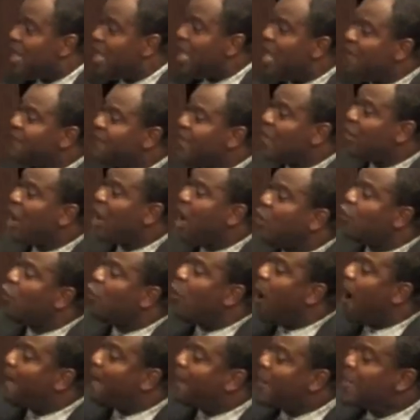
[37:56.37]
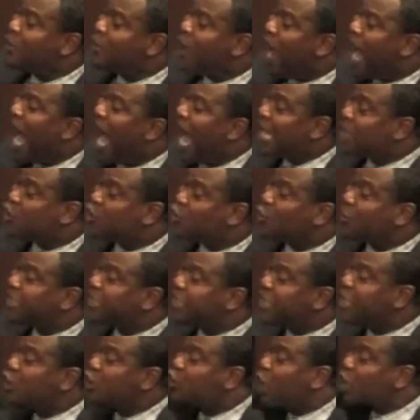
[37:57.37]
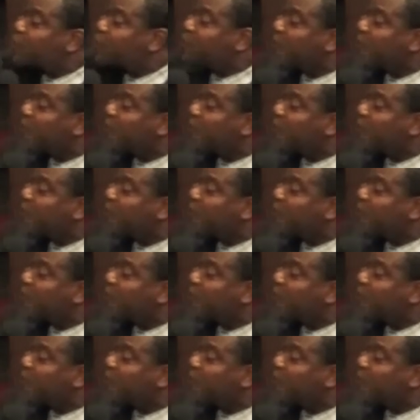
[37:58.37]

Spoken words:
If the Lord will open your eyes to see your